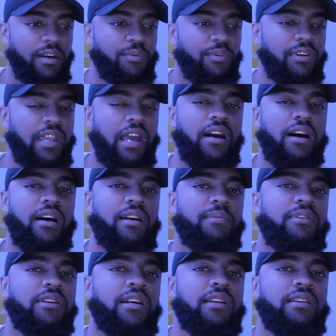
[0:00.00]
What they call
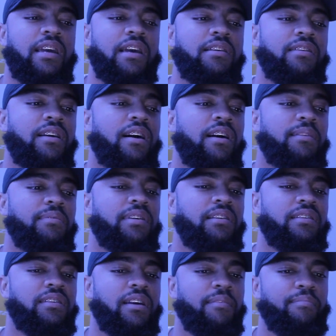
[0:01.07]
them shits? They used to call them
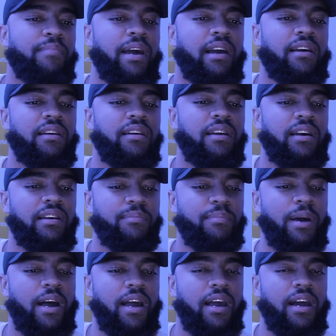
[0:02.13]
shits something back in the day. Them
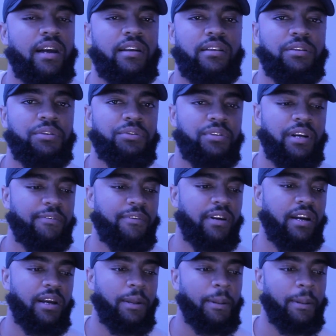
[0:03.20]
high ass shoes. I forgot.